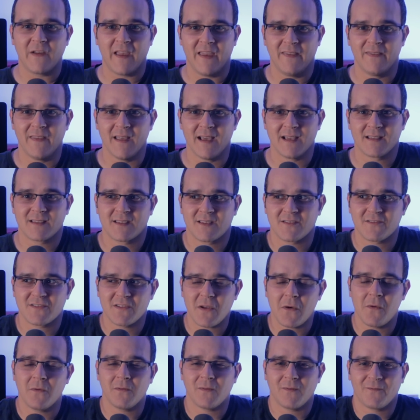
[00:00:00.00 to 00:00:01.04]
in this. There's
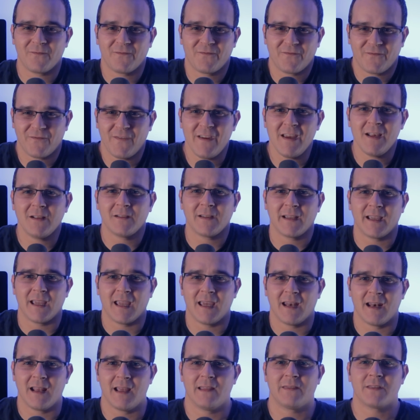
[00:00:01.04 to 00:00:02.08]
no feeling
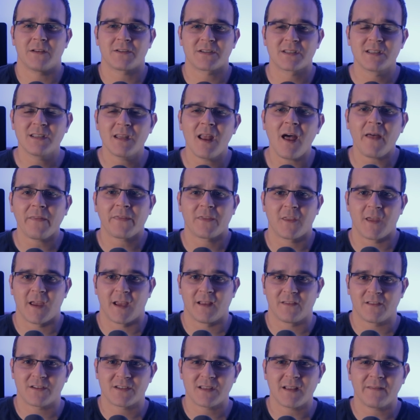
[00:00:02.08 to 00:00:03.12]
in it. There's
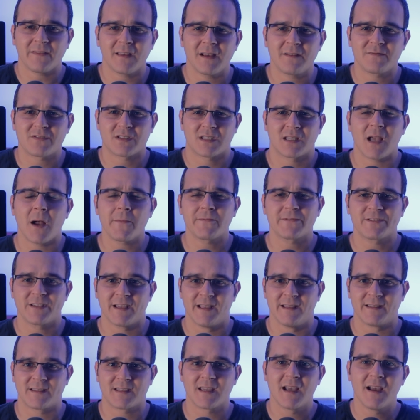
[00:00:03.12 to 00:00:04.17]
nothing. There's nothing of
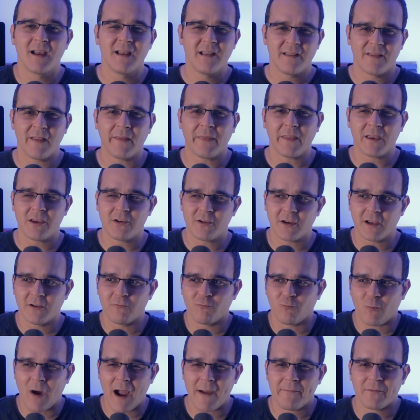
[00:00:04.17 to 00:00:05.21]
substance. Nothing you
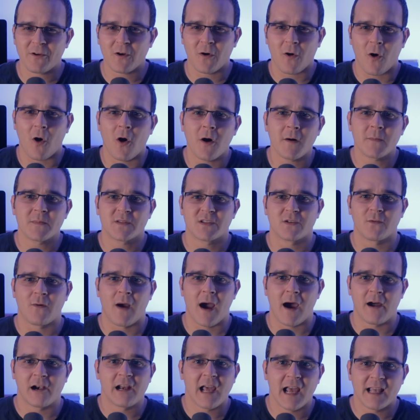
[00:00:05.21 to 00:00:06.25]
can wrap your arms
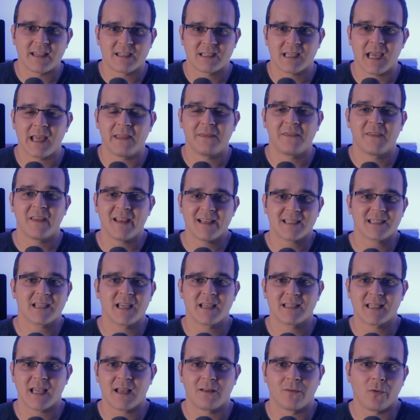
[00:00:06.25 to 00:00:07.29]
around and say this
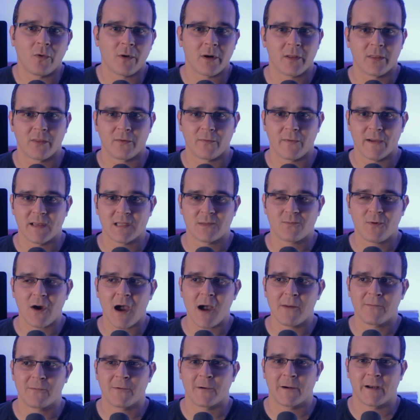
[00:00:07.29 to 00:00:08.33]
is a Lord of the Rings
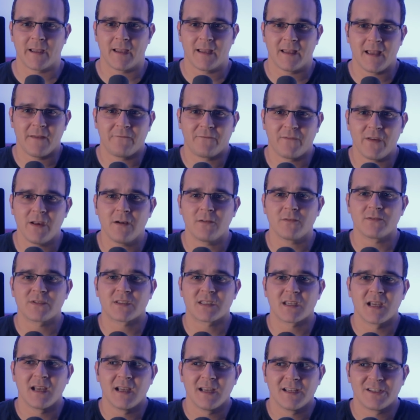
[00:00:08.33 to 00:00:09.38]
property. It
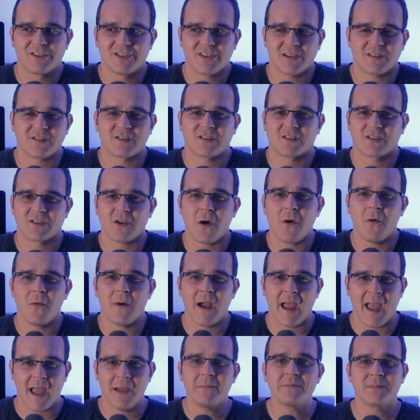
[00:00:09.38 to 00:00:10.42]
feels just so
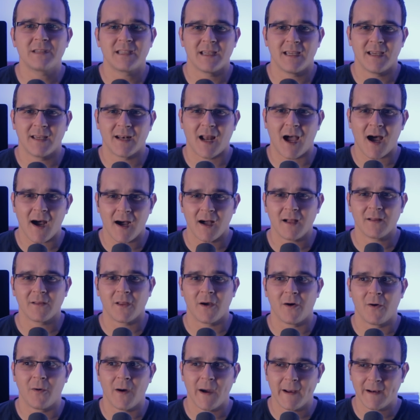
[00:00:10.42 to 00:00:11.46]
empty and
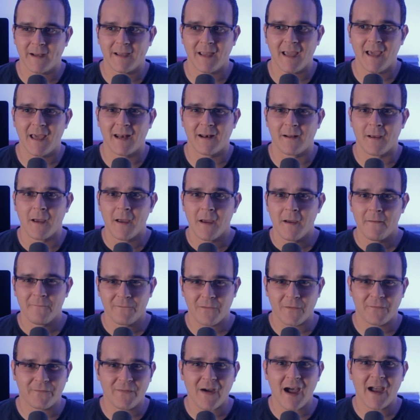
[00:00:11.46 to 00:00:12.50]
hollow. And again,
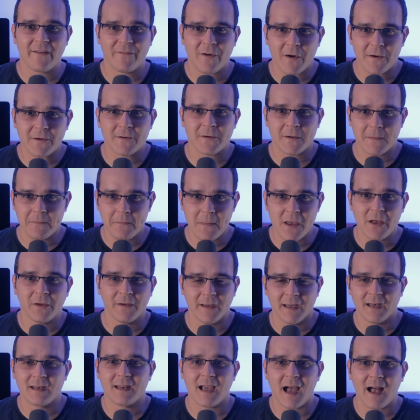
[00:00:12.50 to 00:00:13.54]
for $500
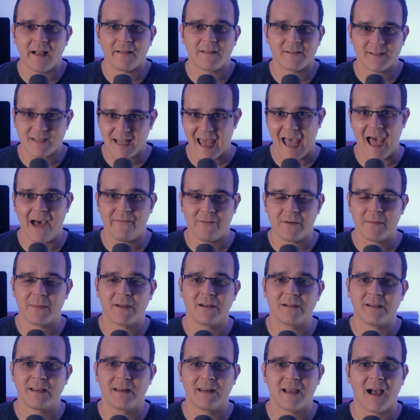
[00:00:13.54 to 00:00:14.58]
million, $500
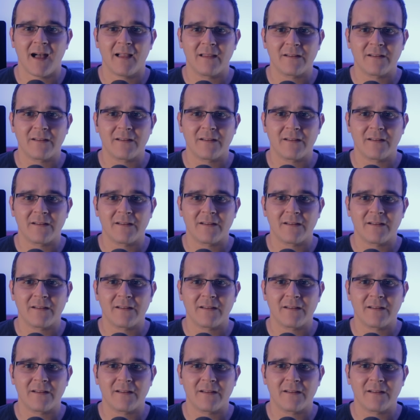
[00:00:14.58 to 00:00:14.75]
million,